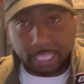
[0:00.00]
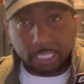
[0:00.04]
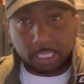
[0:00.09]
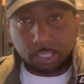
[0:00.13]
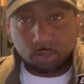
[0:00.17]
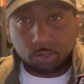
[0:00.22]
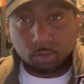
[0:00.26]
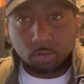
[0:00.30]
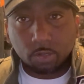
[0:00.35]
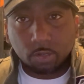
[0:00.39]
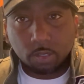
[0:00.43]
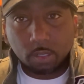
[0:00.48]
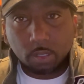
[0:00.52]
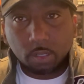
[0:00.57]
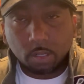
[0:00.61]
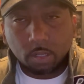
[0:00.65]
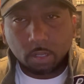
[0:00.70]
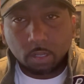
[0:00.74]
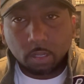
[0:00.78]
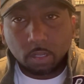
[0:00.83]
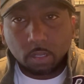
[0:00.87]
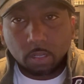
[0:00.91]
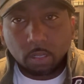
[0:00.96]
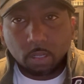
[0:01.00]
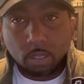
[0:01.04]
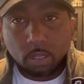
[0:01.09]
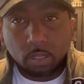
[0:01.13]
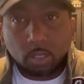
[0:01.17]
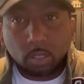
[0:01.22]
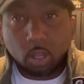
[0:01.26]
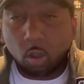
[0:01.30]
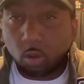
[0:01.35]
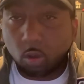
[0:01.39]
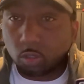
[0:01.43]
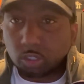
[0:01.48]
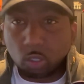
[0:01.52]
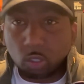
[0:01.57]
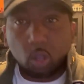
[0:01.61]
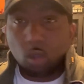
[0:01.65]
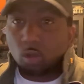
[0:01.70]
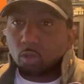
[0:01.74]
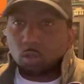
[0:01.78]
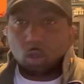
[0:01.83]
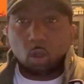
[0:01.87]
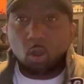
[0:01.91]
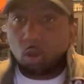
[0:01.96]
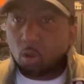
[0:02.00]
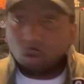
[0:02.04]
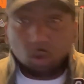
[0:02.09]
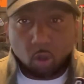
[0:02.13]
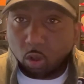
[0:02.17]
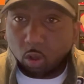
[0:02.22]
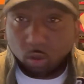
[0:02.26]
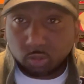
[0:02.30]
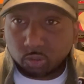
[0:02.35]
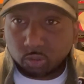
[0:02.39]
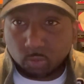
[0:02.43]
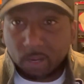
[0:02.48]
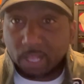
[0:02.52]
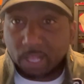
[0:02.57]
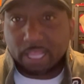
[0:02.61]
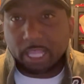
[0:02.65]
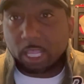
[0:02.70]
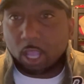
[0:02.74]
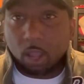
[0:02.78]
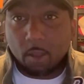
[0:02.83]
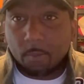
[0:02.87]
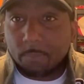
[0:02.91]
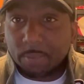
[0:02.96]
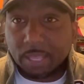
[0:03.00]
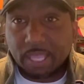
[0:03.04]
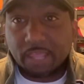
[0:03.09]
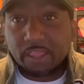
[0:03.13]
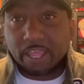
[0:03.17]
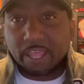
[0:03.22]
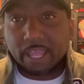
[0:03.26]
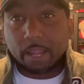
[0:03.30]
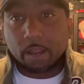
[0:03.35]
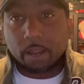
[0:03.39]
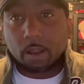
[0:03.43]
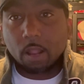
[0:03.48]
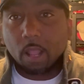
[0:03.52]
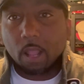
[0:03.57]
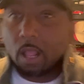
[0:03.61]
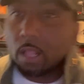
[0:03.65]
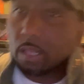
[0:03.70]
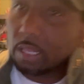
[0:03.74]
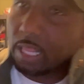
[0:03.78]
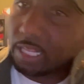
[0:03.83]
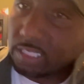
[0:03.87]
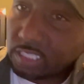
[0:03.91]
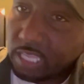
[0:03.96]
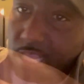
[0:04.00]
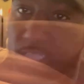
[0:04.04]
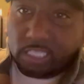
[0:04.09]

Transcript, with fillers: you, Who's who, who who's really gonna be there? Let's get